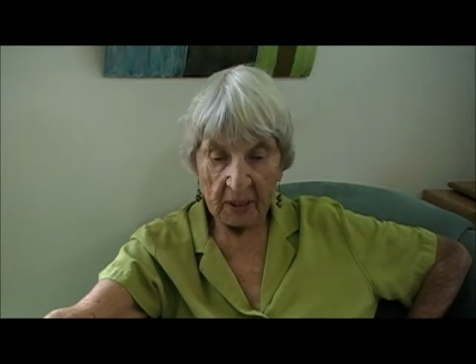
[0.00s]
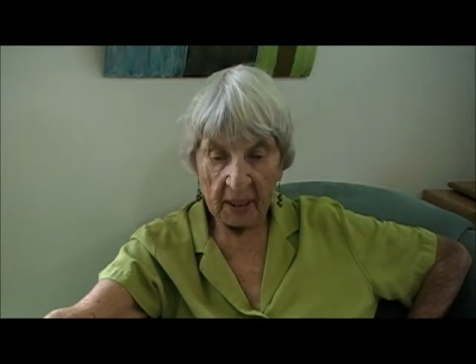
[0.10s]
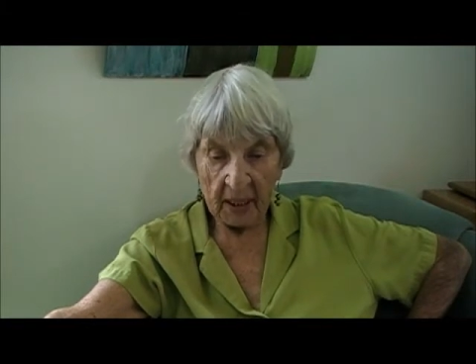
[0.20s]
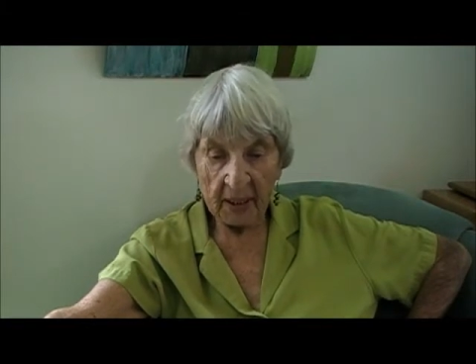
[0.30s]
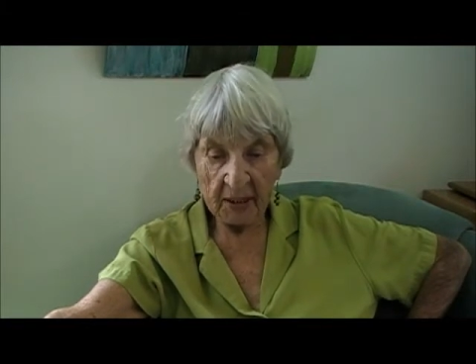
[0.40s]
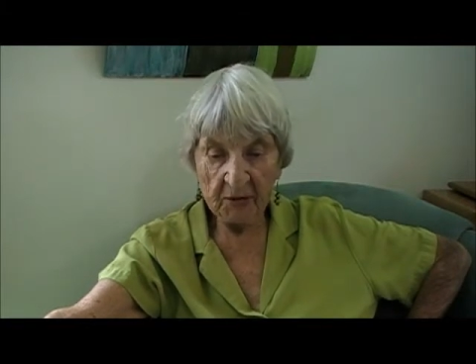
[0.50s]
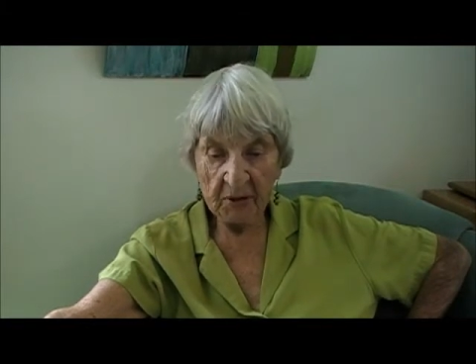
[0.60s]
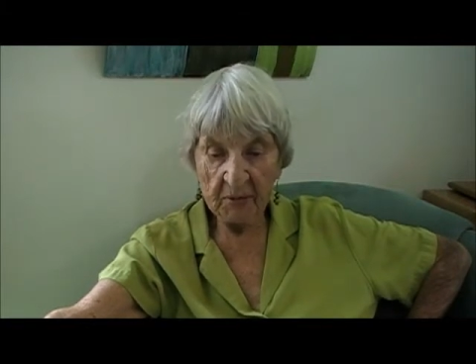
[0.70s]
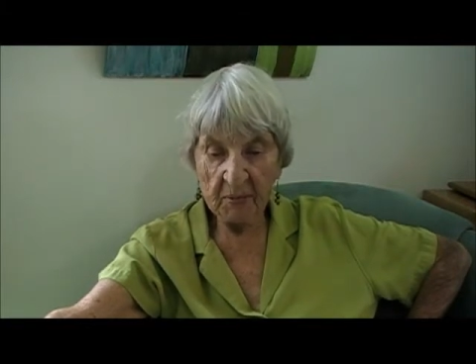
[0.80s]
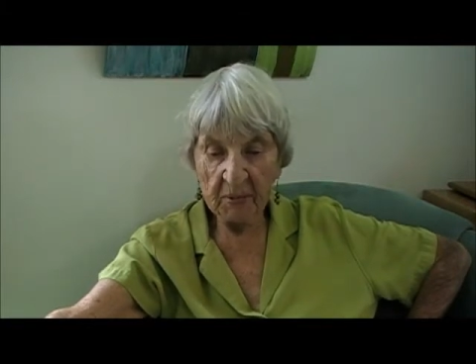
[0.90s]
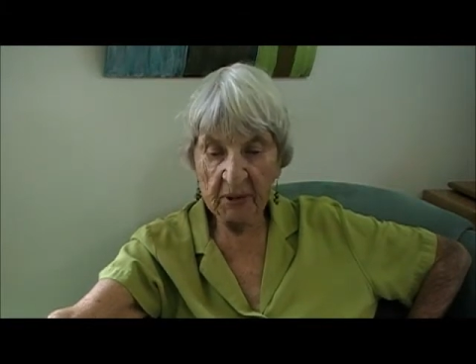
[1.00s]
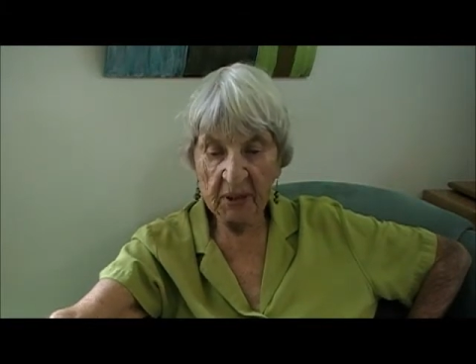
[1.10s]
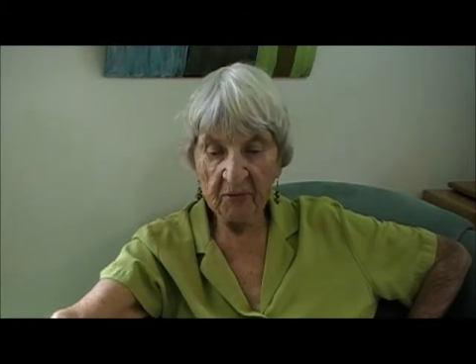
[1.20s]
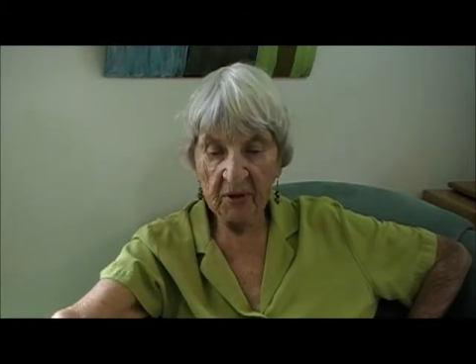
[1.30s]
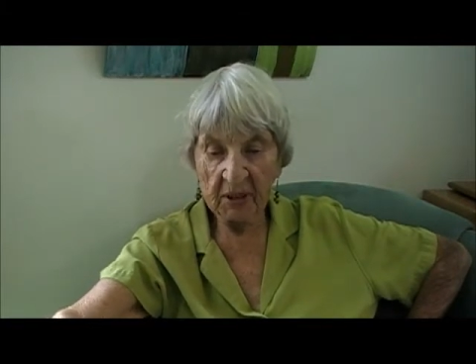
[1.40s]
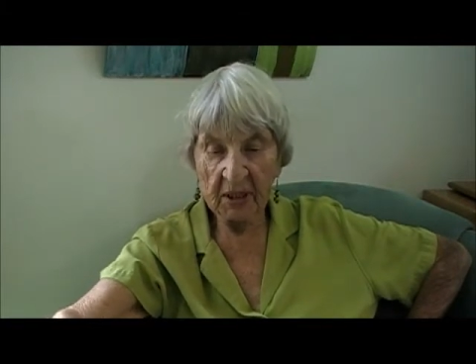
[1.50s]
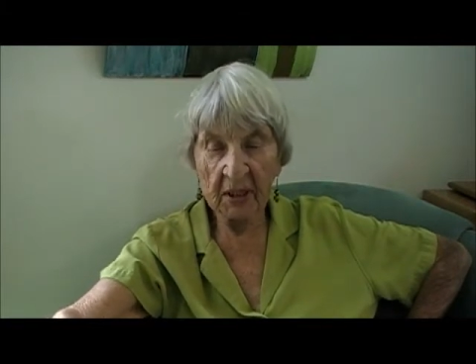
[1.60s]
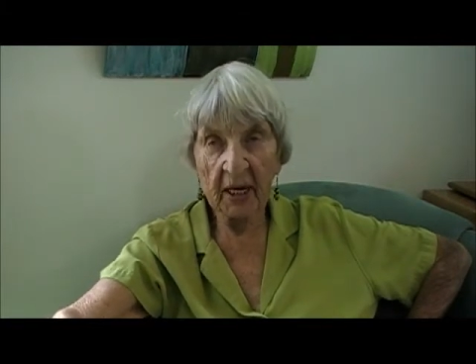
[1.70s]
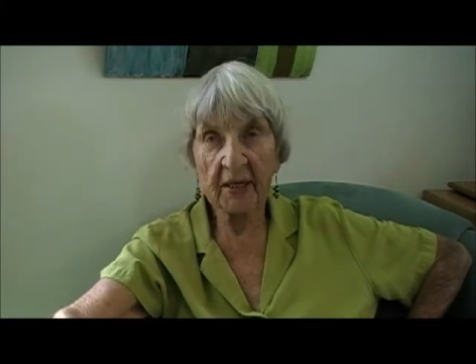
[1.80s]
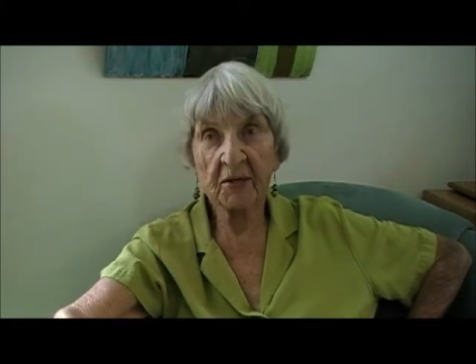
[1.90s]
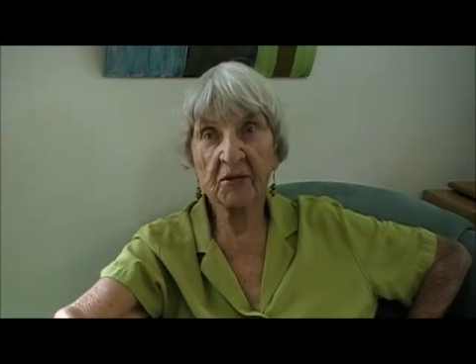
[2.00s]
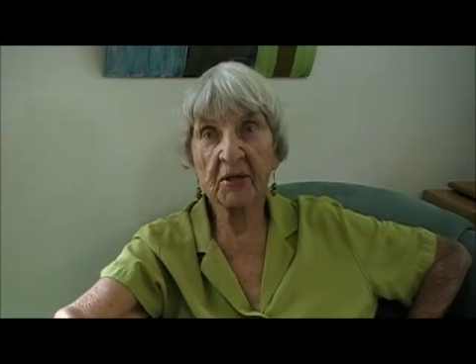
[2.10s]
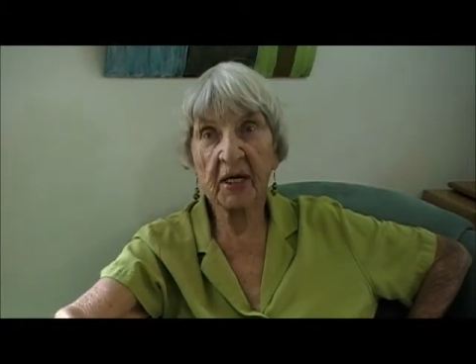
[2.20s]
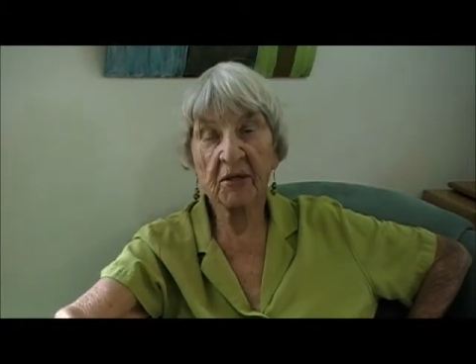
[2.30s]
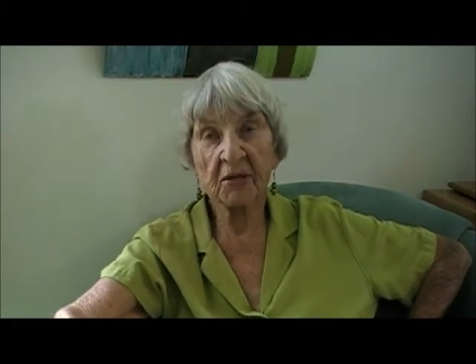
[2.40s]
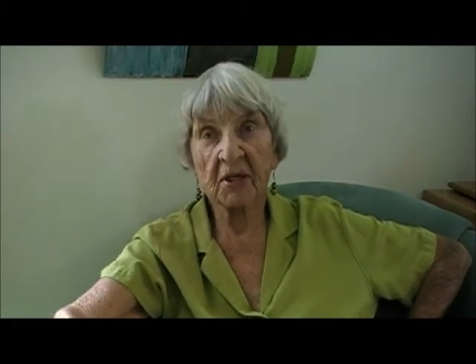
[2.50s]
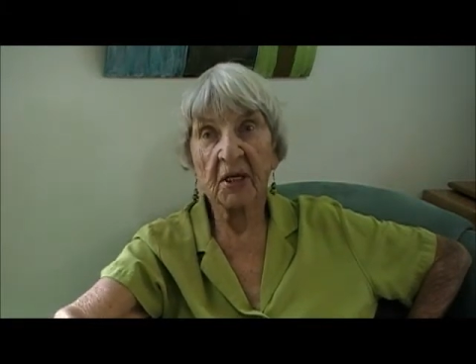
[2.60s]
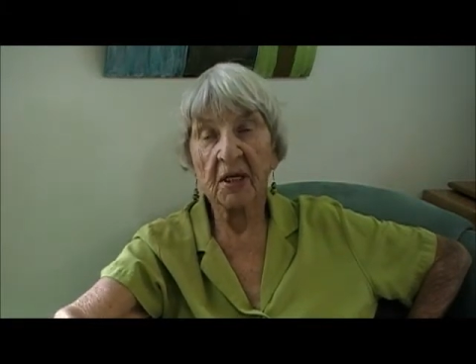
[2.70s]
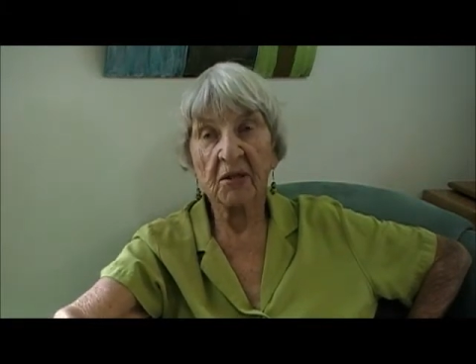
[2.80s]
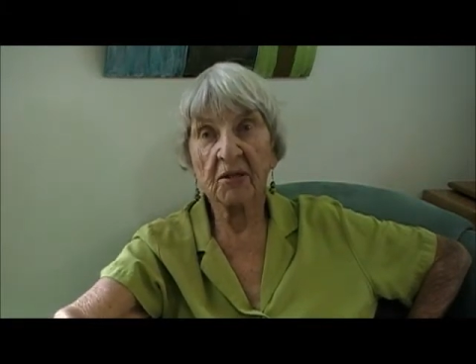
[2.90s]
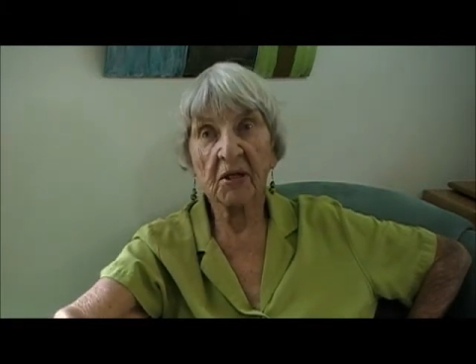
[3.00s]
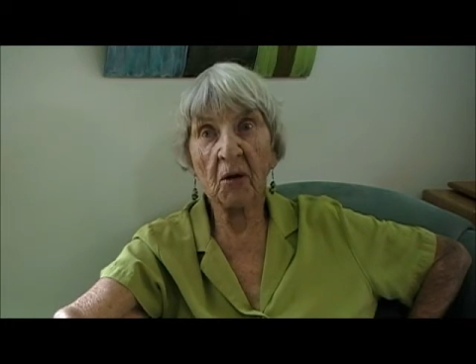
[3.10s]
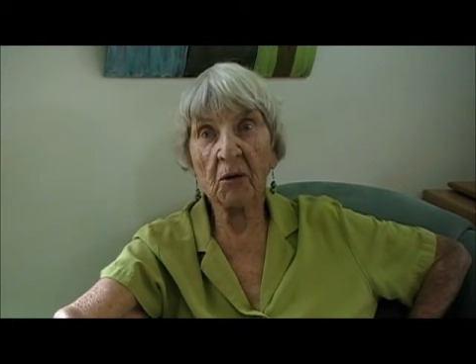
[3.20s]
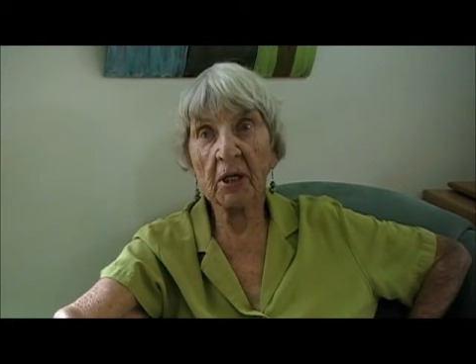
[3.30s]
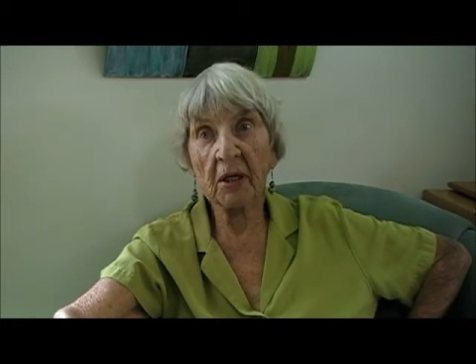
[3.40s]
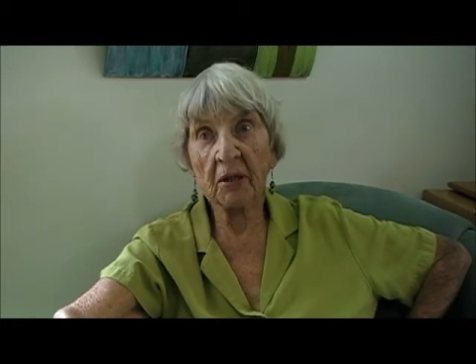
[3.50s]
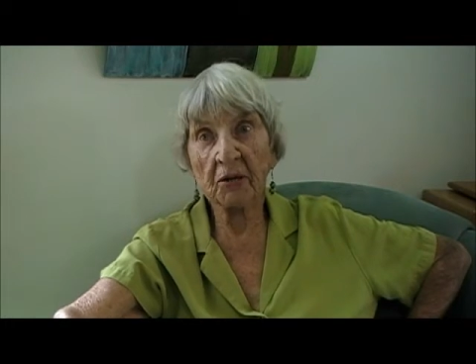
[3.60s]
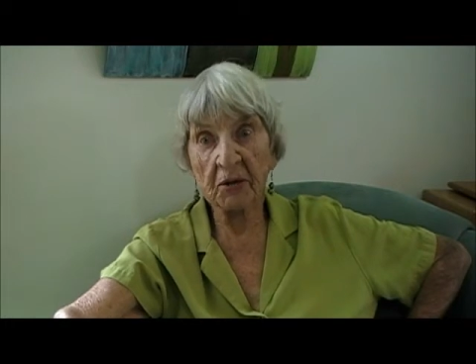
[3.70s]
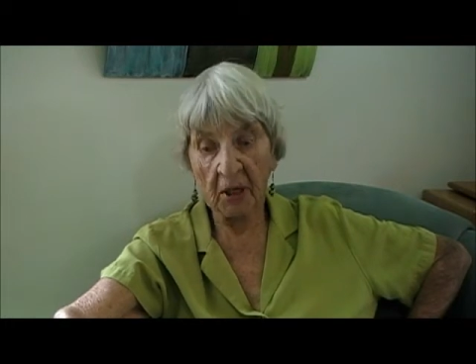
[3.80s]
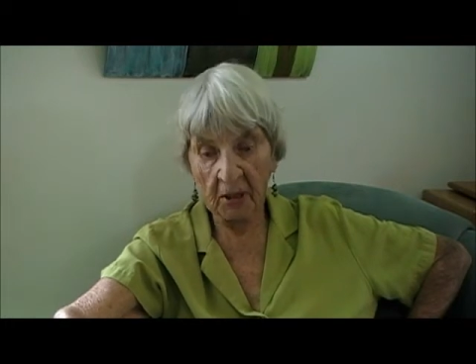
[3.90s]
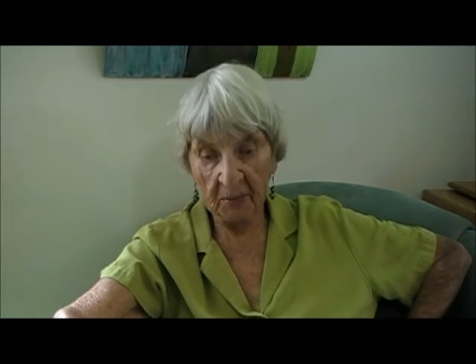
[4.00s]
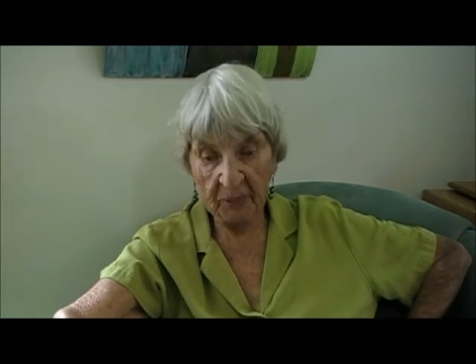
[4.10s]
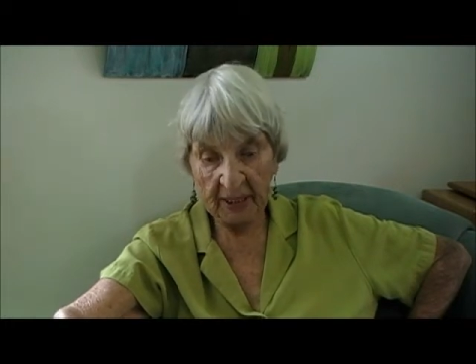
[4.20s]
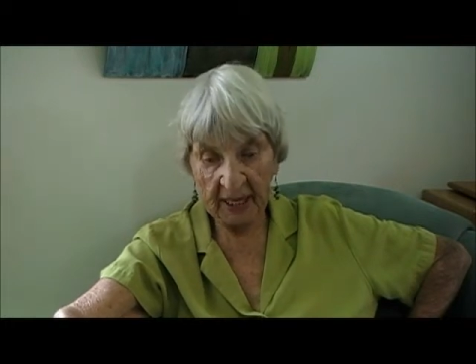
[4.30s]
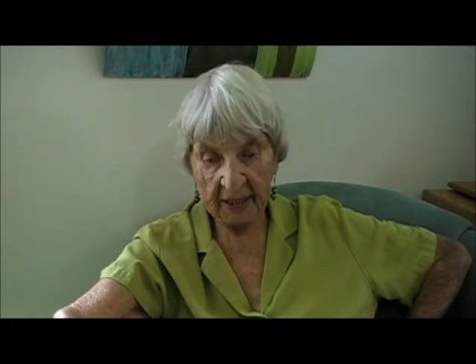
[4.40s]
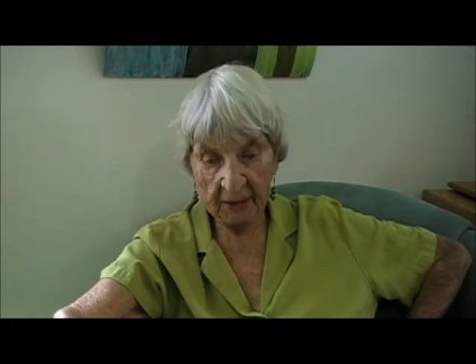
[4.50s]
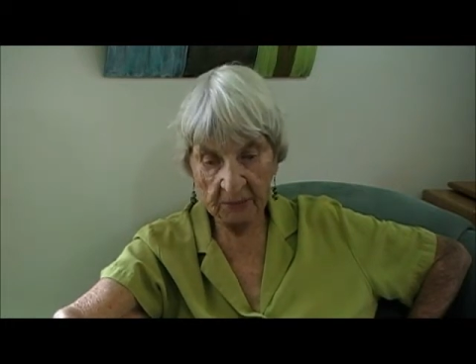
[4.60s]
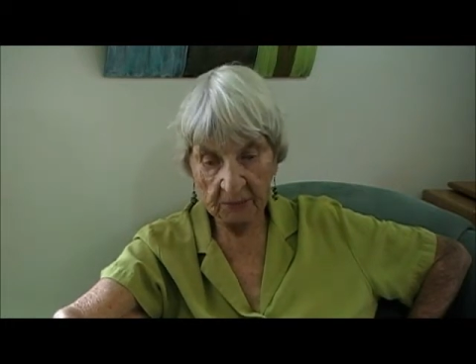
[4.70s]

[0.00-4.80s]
and they seem to believe that the United States is the only country on the planet.